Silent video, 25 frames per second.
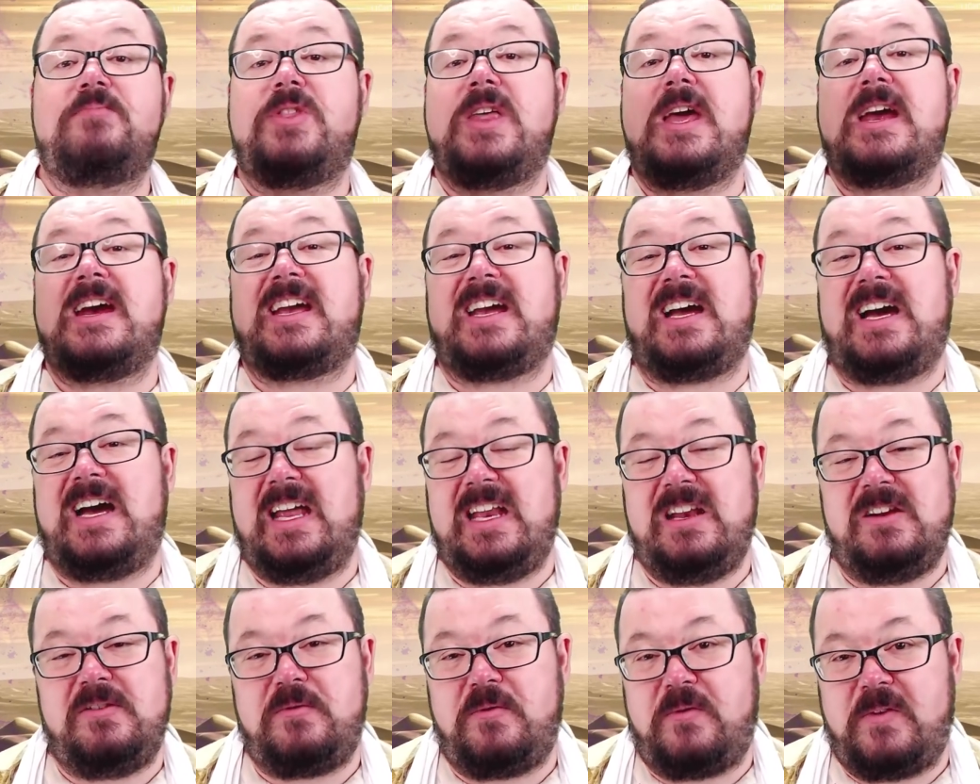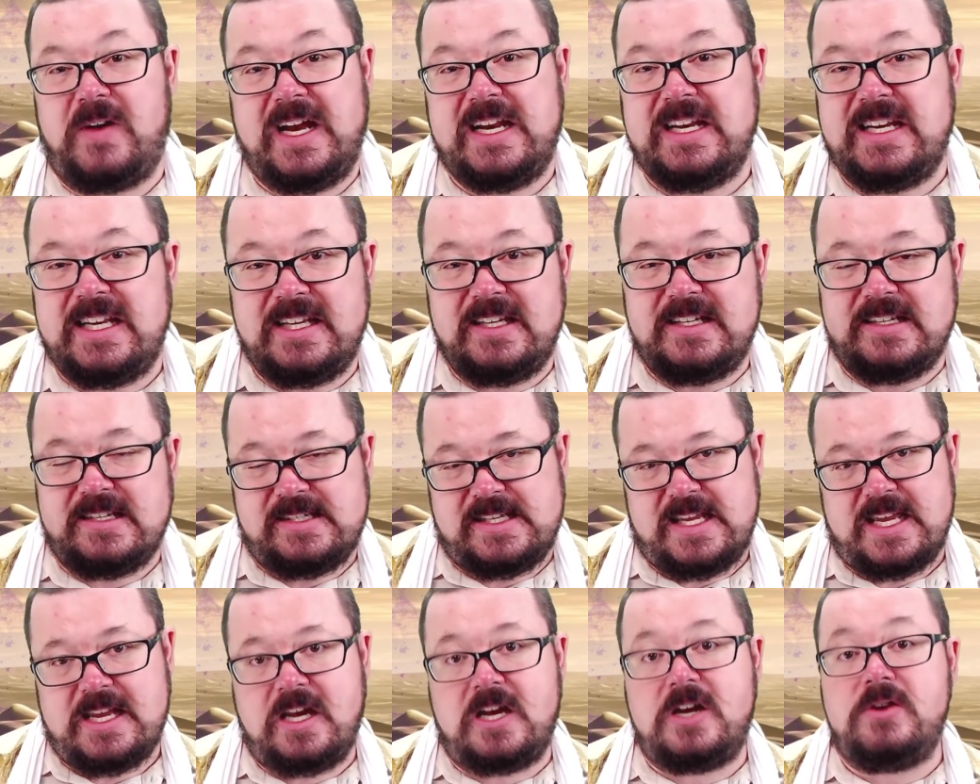they're kind of finding it as
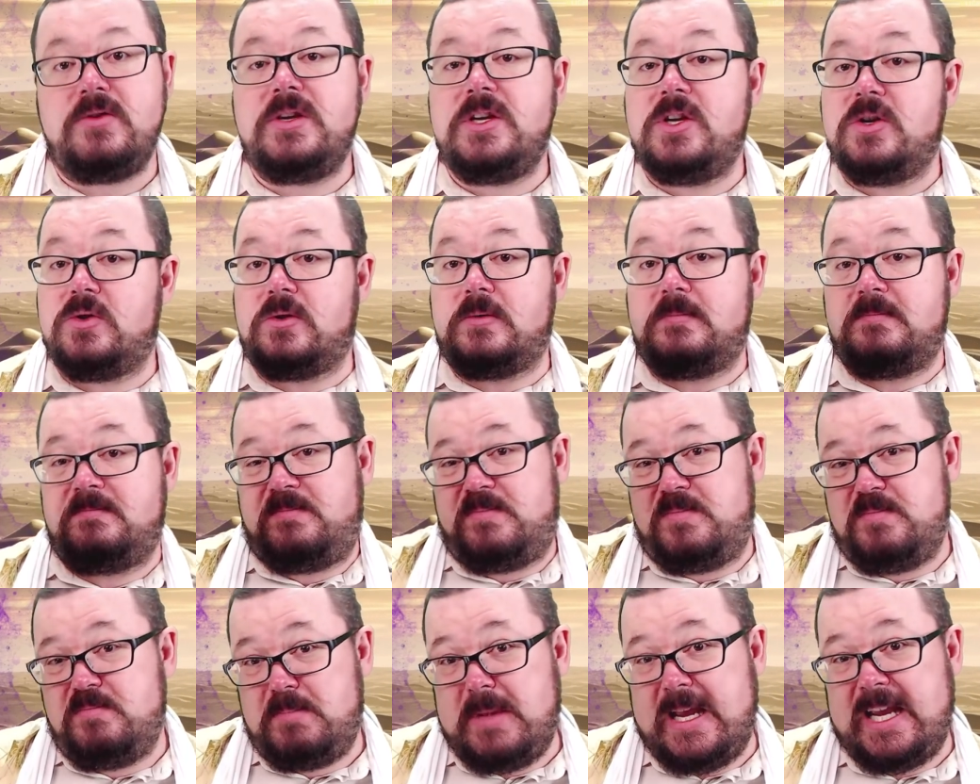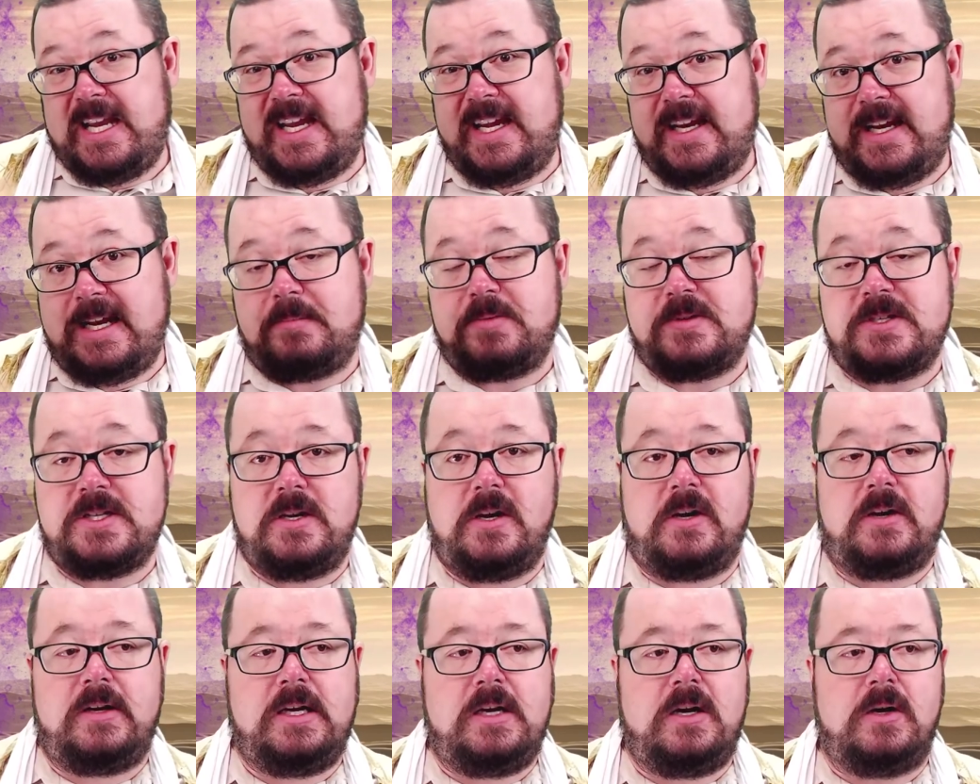they go and you're making it up as you
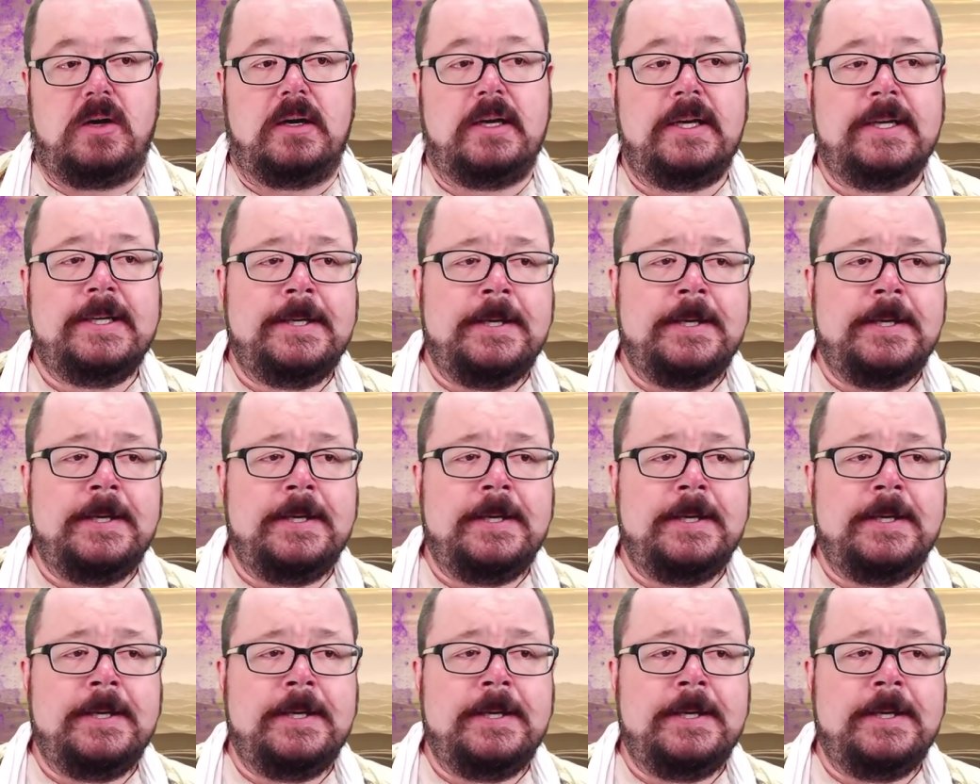go along.